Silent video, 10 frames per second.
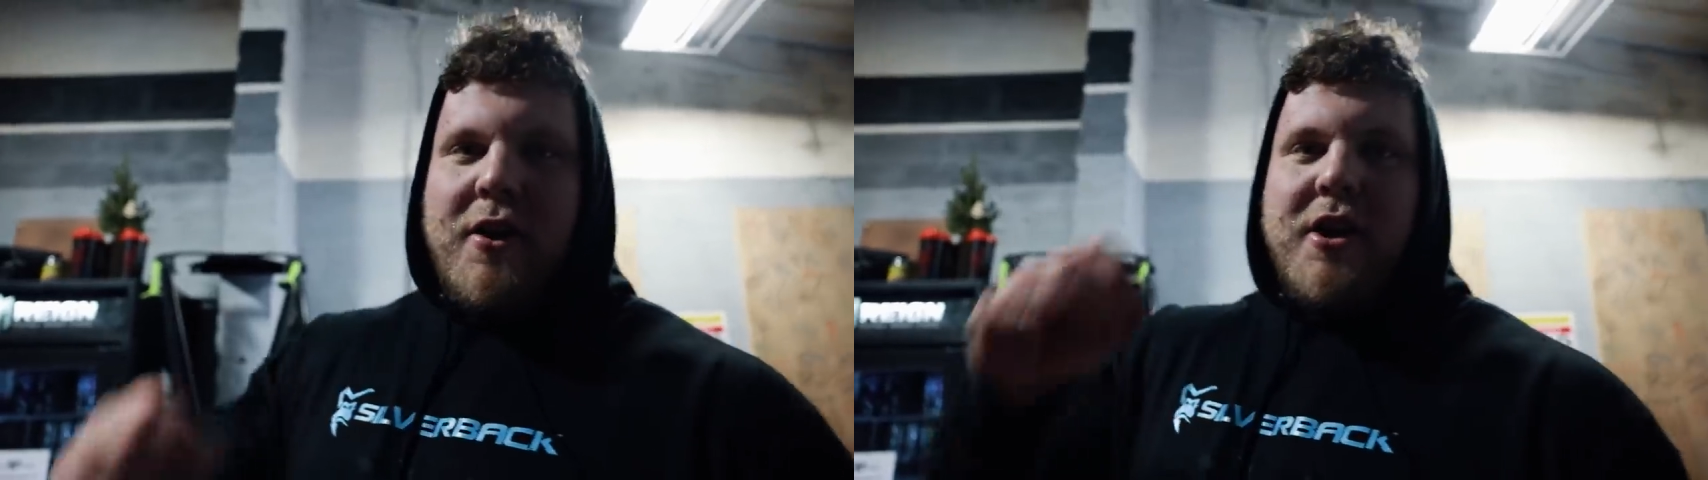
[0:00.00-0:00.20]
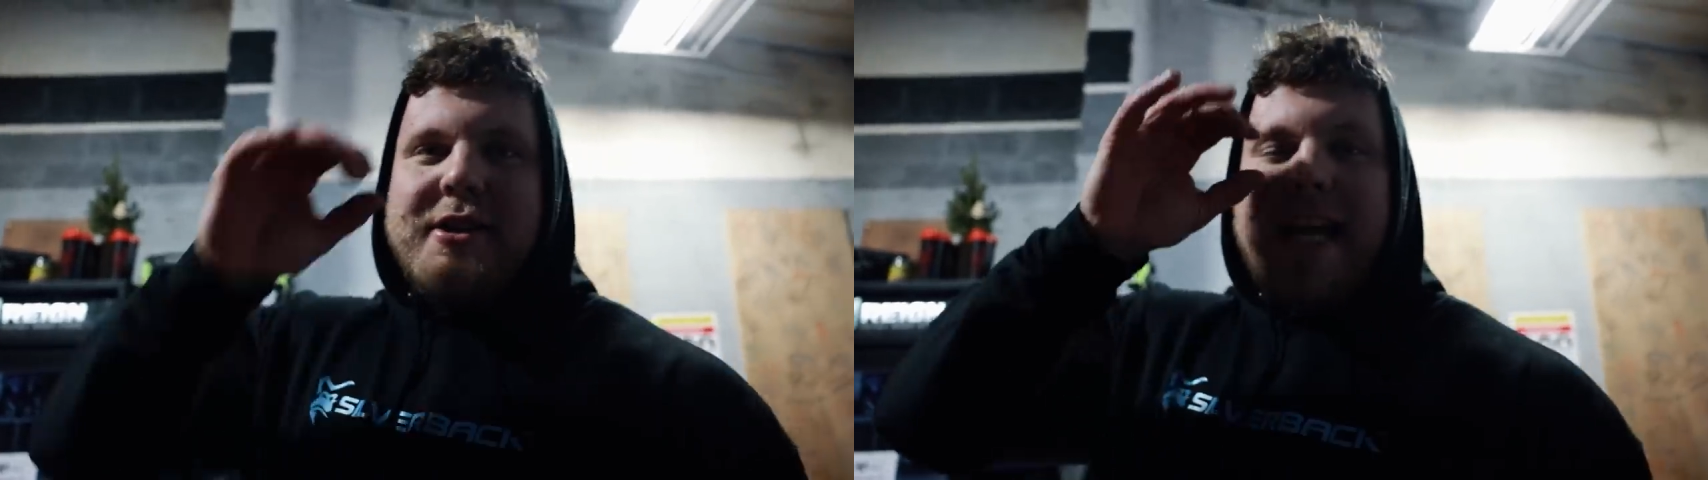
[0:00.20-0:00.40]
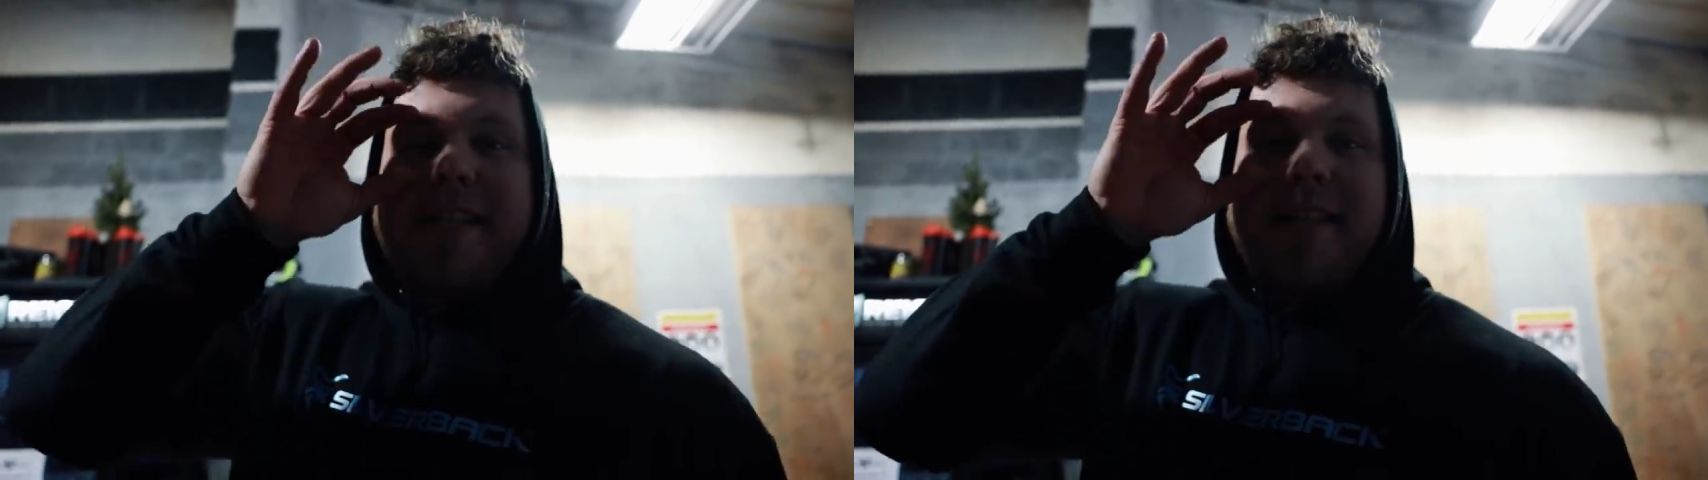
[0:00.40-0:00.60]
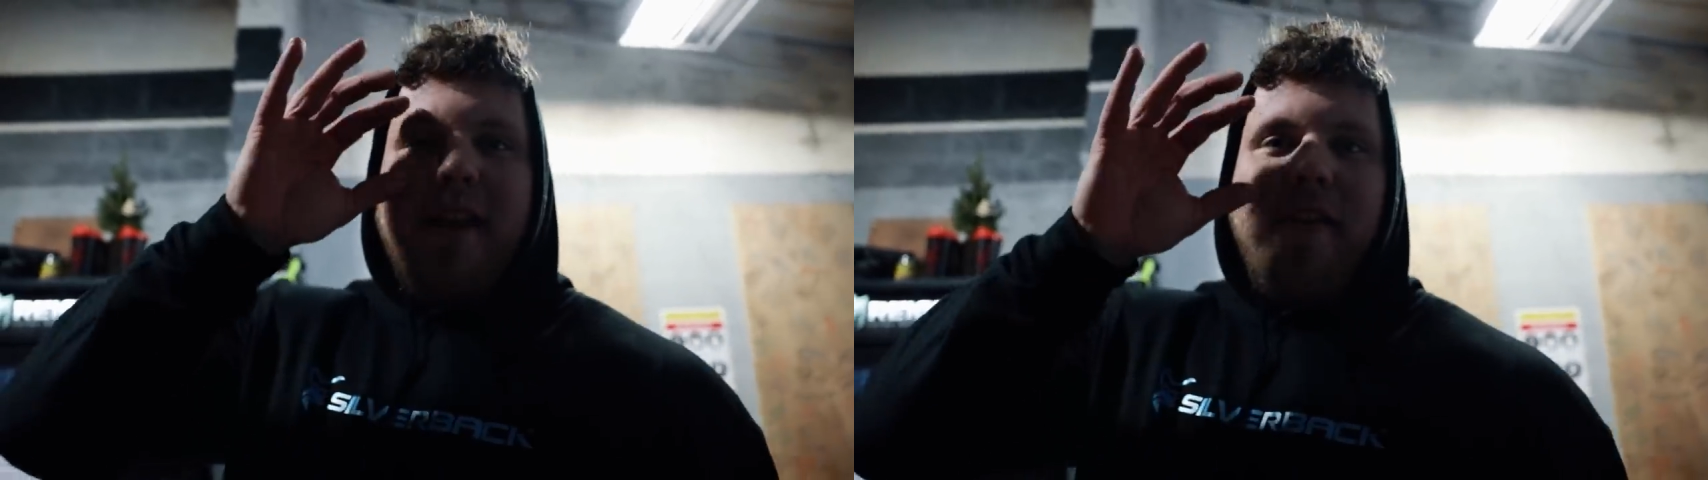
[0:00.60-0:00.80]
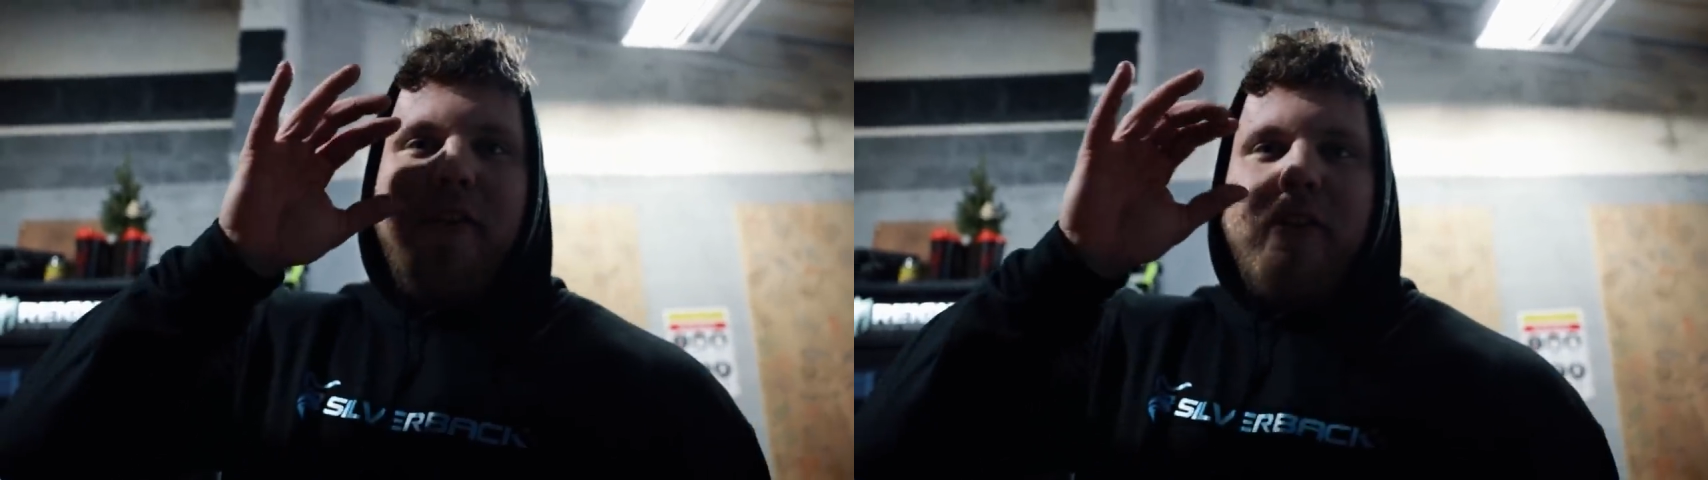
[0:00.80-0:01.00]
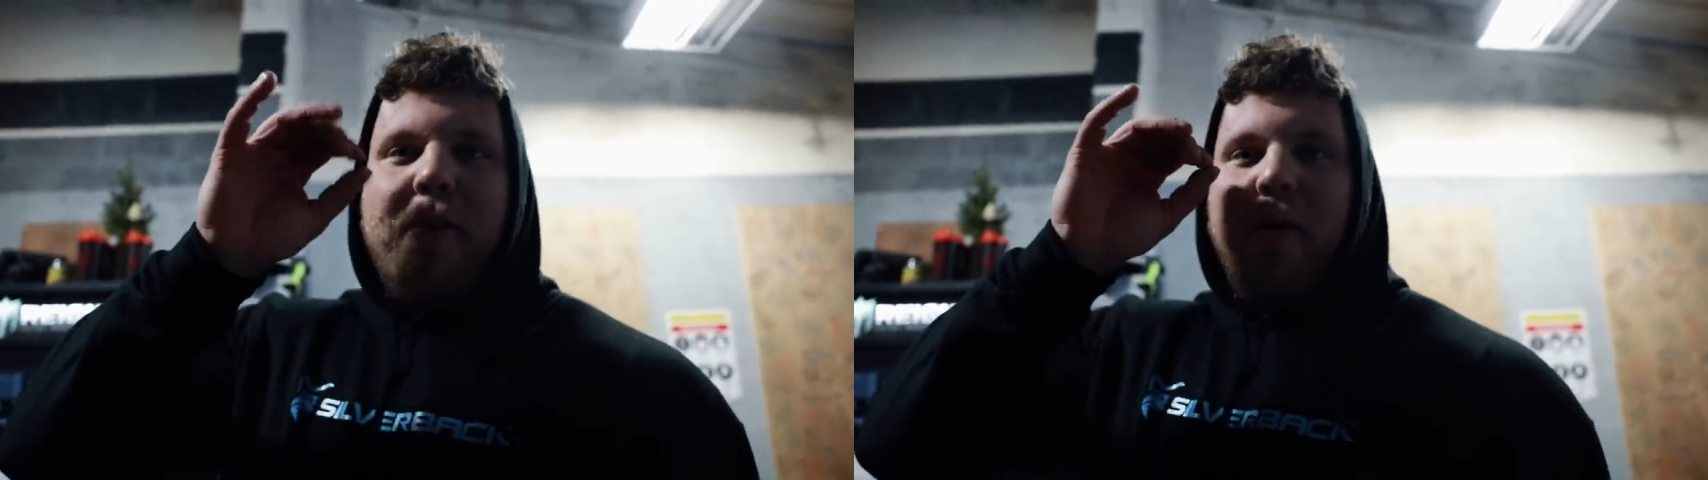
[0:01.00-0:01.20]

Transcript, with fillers: They're sensitive, the,